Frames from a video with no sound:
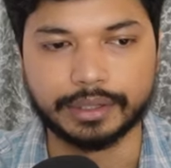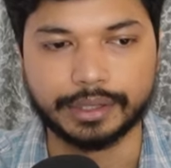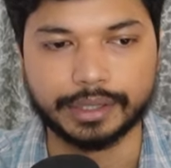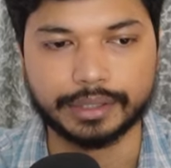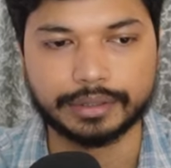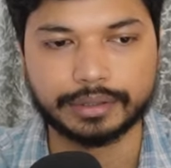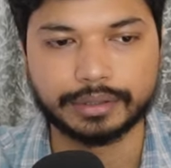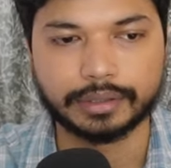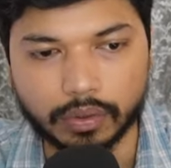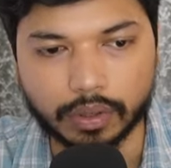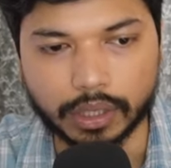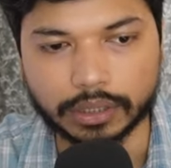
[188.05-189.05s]
Yes.
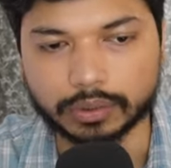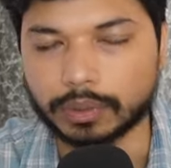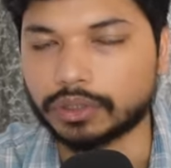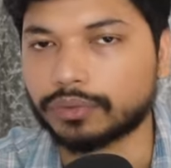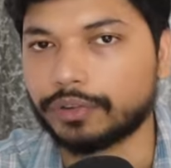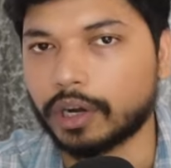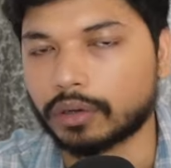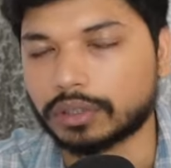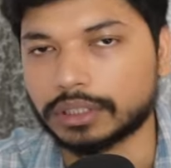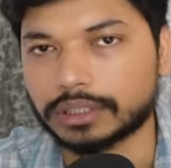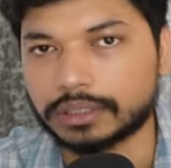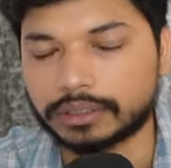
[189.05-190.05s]
Okay, so once you fill out
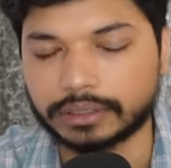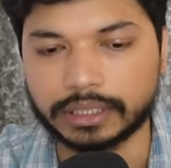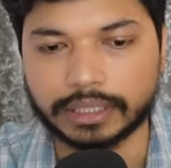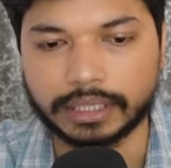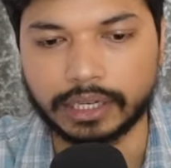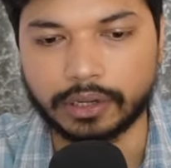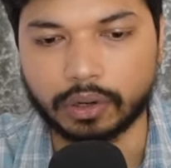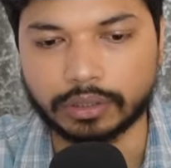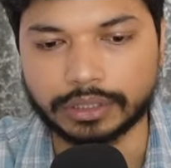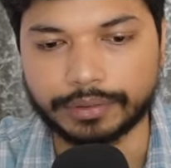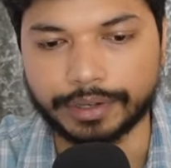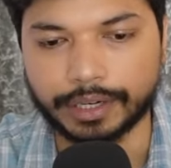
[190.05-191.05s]
this, click on
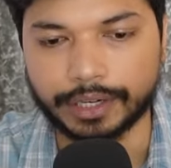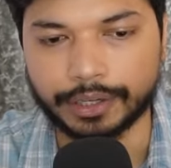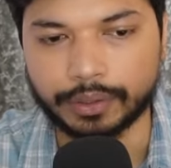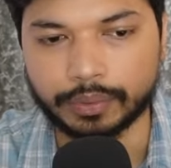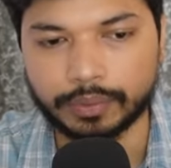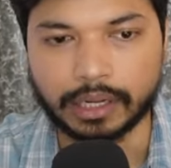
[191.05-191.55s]
save and continue.